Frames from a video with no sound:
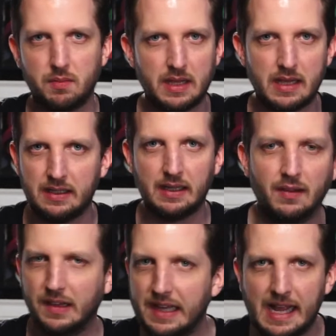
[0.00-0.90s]
be
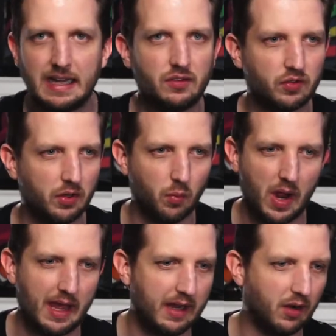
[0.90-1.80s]
lit any certain
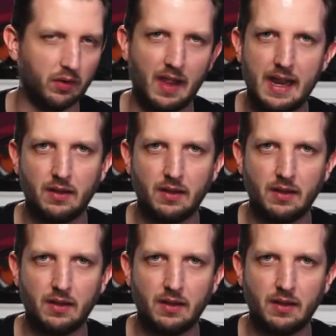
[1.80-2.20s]
way or